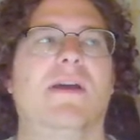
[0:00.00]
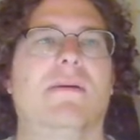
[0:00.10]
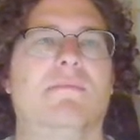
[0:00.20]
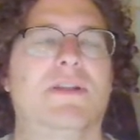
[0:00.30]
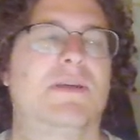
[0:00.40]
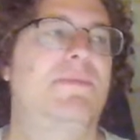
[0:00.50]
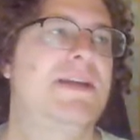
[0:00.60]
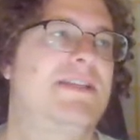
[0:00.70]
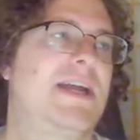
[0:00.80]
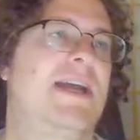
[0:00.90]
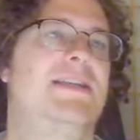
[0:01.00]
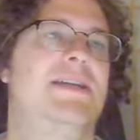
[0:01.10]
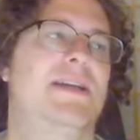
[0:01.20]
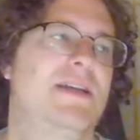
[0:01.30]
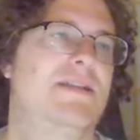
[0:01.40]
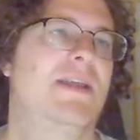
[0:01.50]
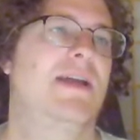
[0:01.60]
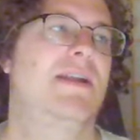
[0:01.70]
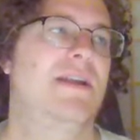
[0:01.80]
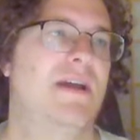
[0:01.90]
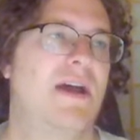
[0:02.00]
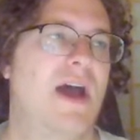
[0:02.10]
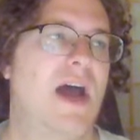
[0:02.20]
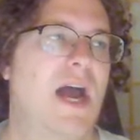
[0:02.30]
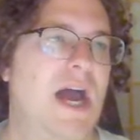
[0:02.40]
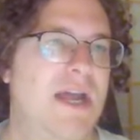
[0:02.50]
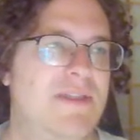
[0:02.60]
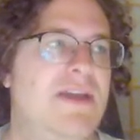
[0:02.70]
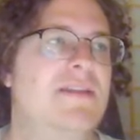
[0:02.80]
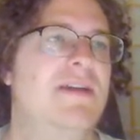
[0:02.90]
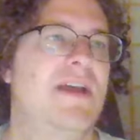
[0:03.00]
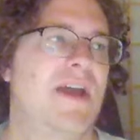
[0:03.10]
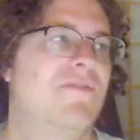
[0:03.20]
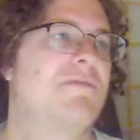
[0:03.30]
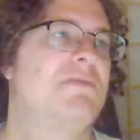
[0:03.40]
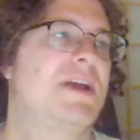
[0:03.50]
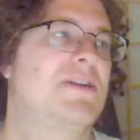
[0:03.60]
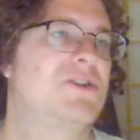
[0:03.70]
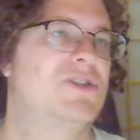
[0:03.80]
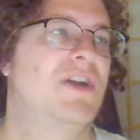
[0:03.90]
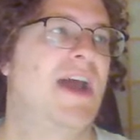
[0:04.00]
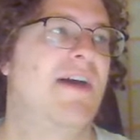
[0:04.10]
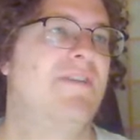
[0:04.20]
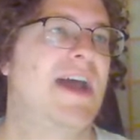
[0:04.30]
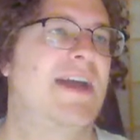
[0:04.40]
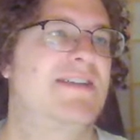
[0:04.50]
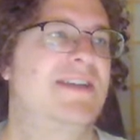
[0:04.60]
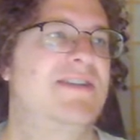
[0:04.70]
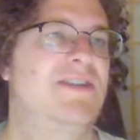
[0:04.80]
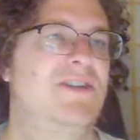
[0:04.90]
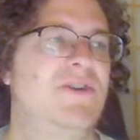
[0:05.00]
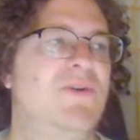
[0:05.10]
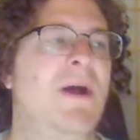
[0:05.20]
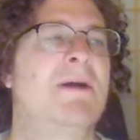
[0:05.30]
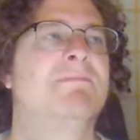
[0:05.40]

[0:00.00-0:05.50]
But the basic idea is that I think that every player should have access to